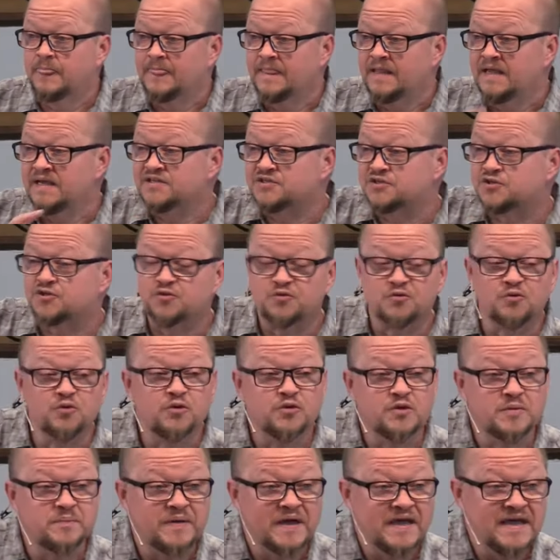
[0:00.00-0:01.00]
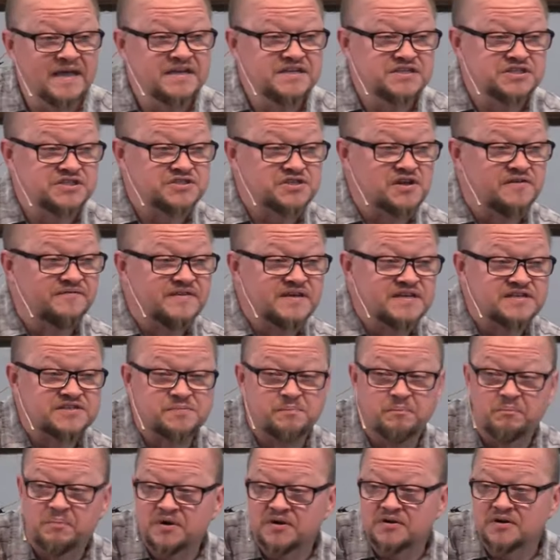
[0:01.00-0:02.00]
It's through the pages of this
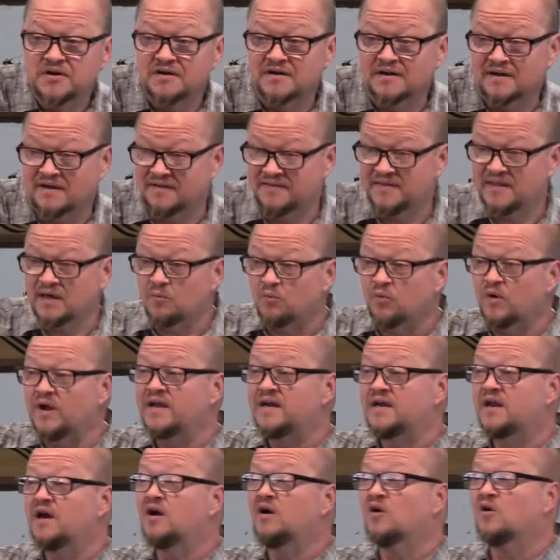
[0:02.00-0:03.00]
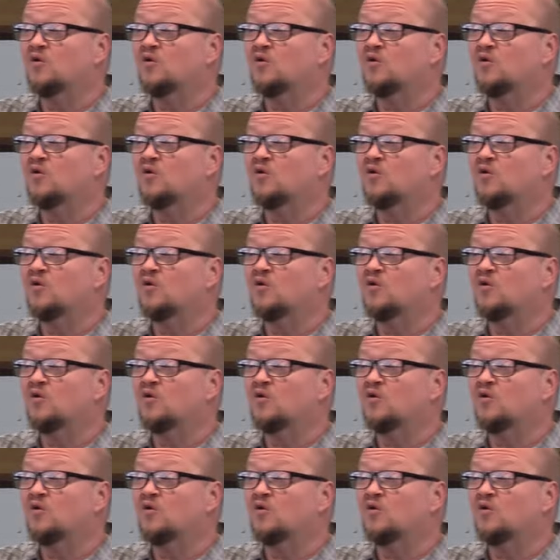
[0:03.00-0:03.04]
book that we know